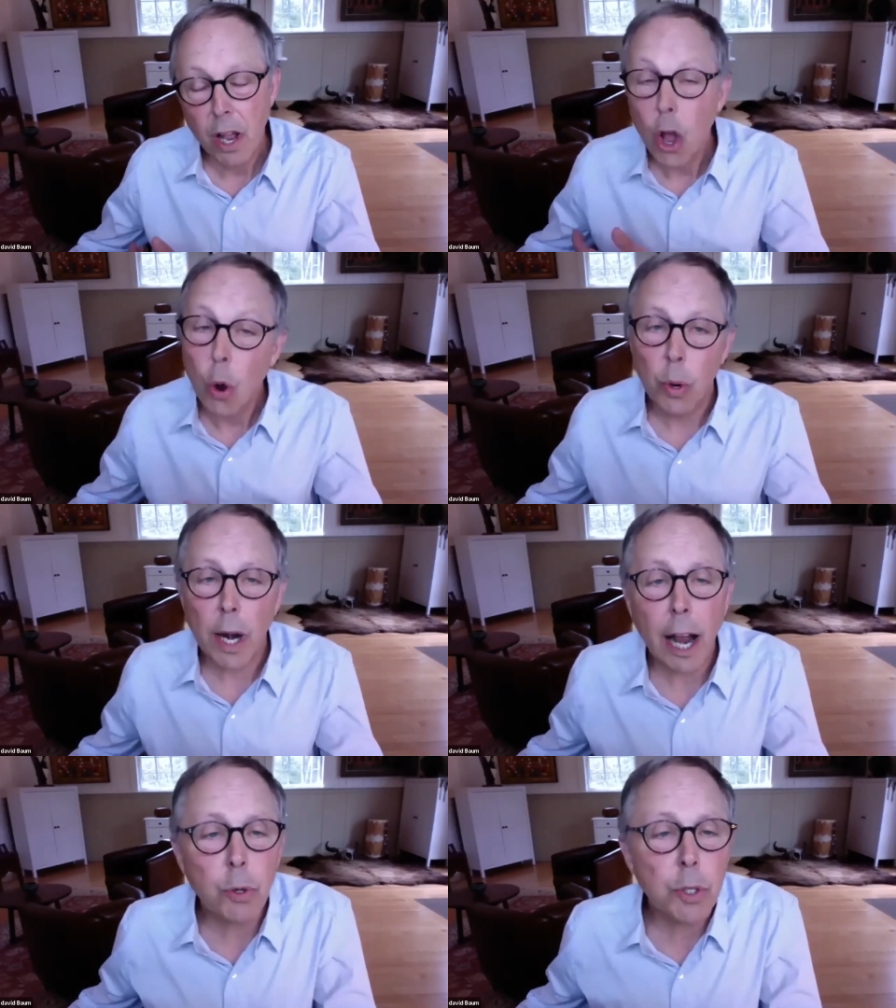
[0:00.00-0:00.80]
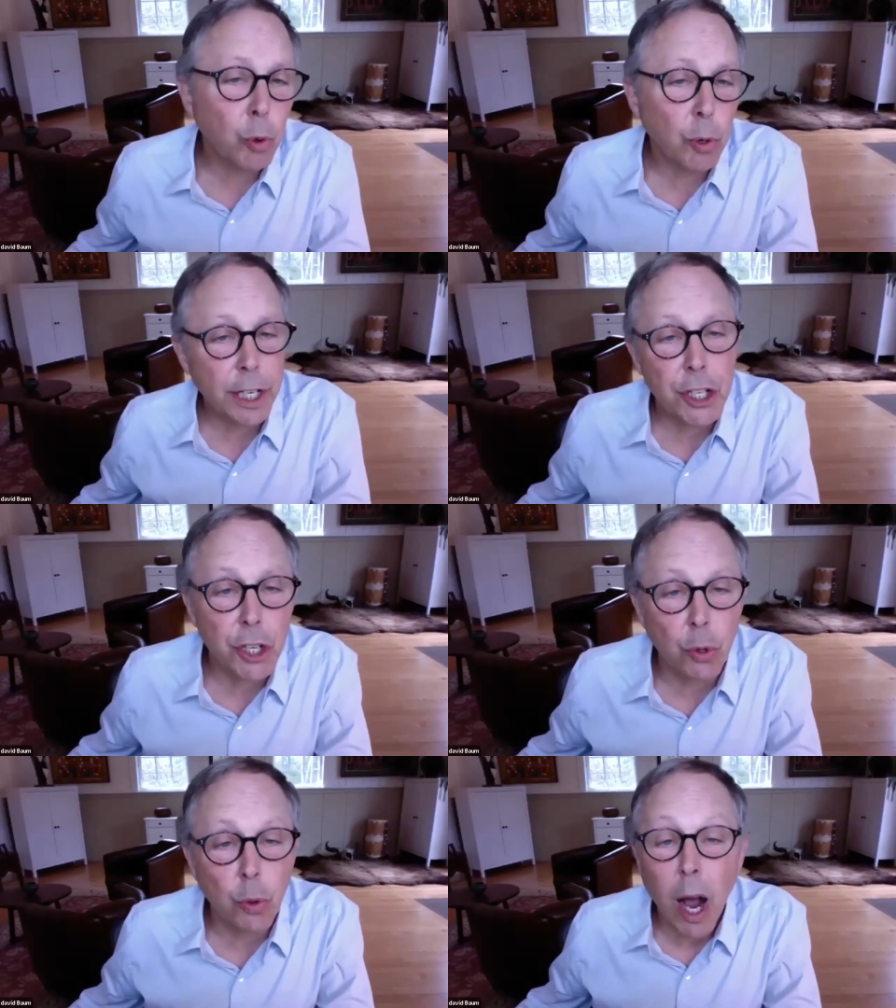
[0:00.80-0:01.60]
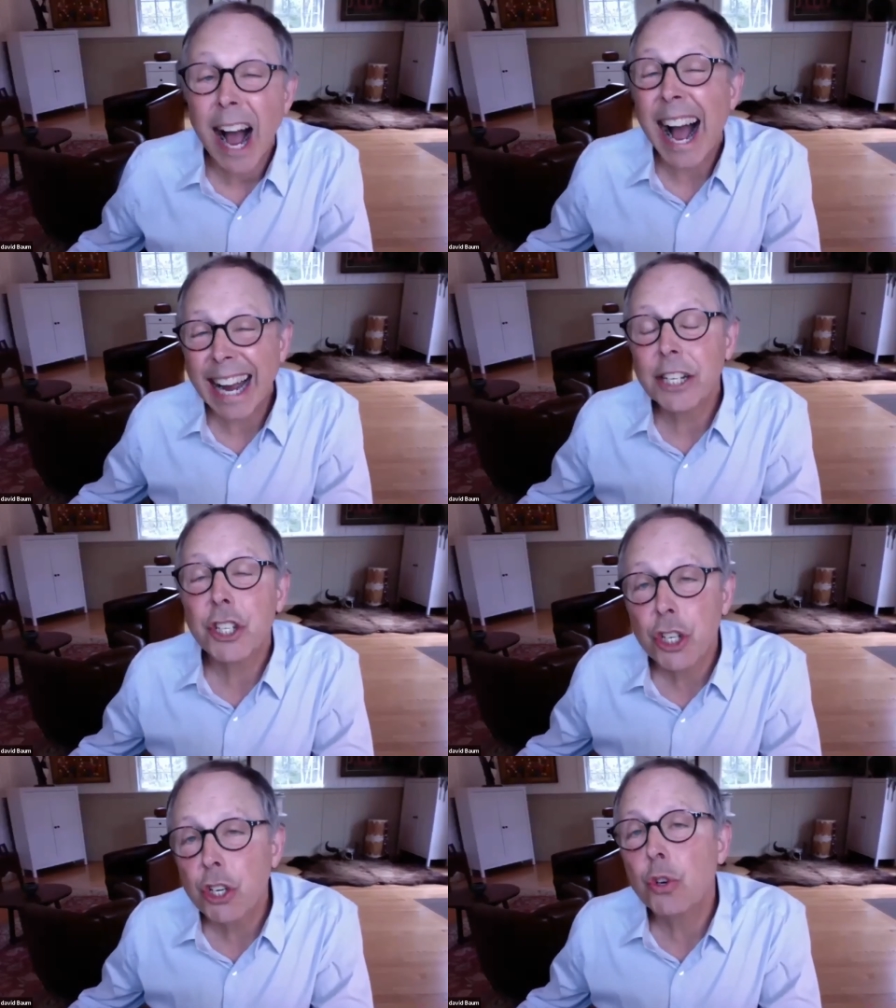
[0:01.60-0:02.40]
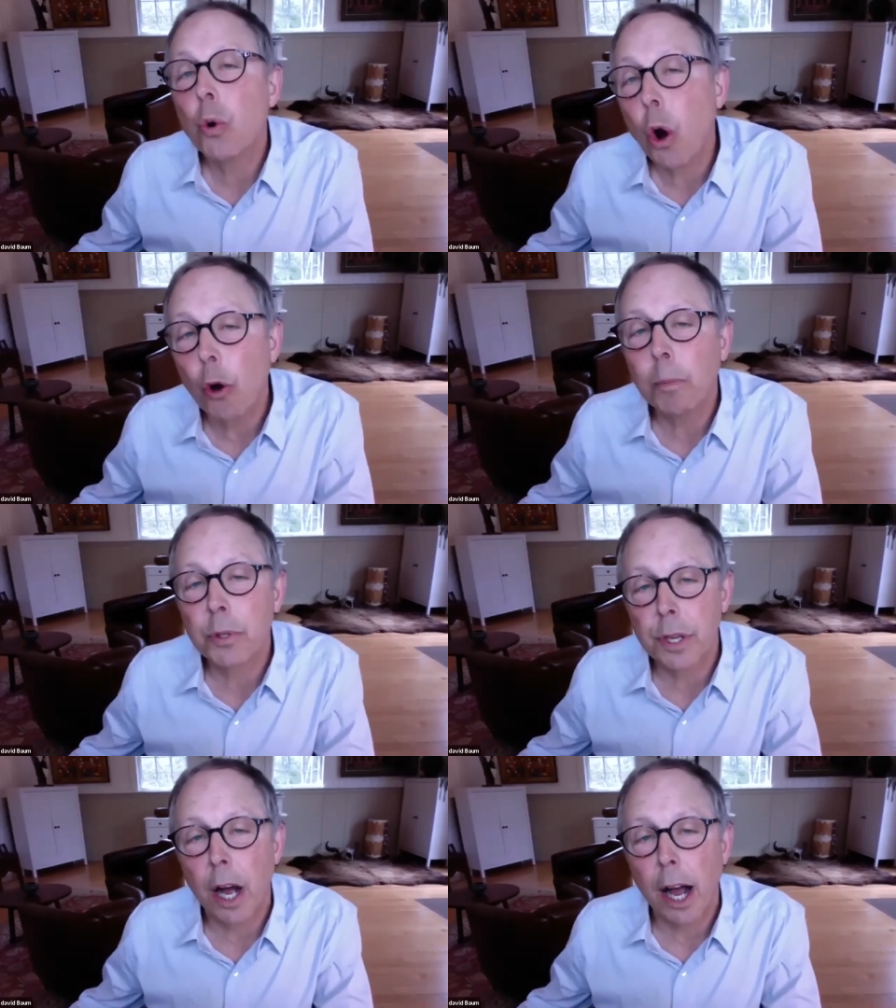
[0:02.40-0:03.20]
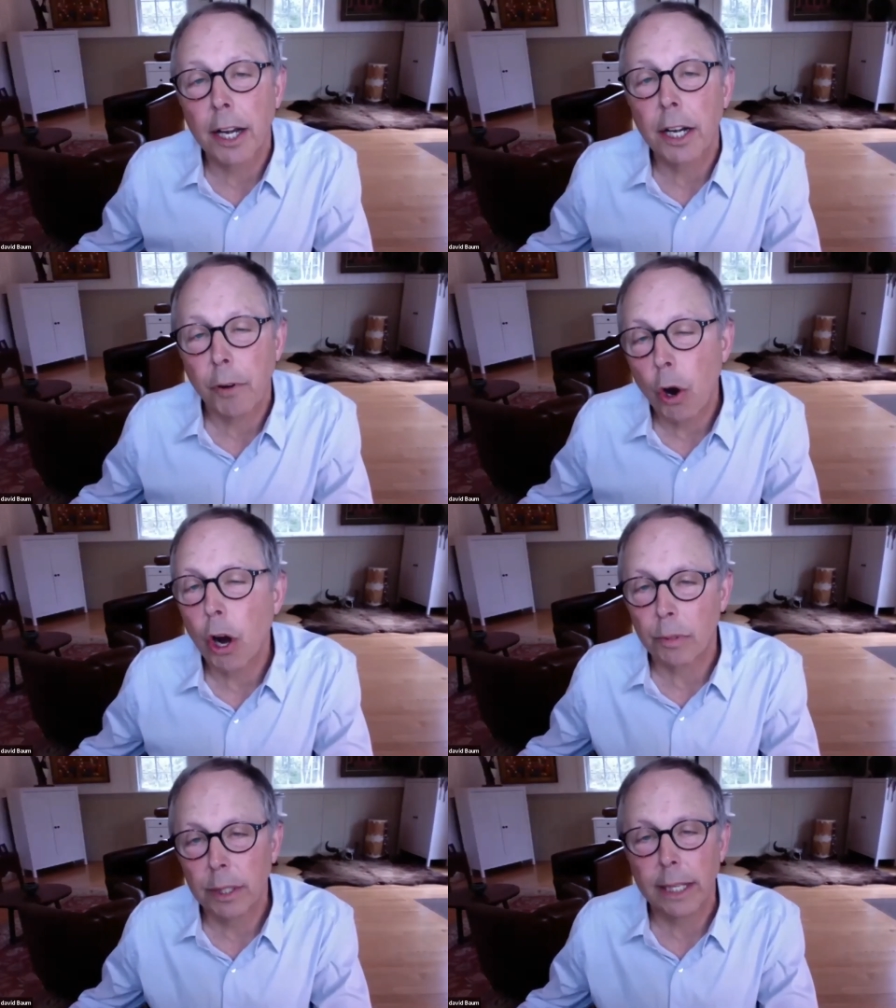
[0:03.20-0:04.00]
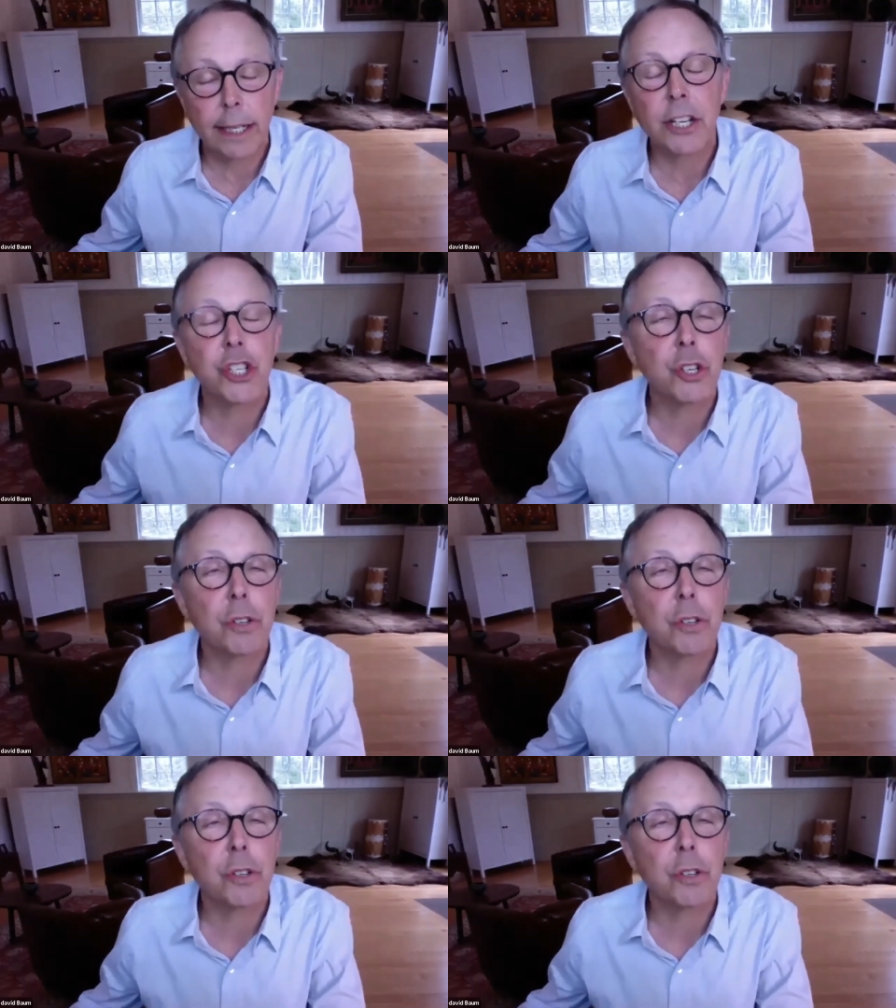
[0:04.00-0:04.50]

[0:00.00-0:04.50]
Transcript: When I was 42, I too almost died of a heart-related issue.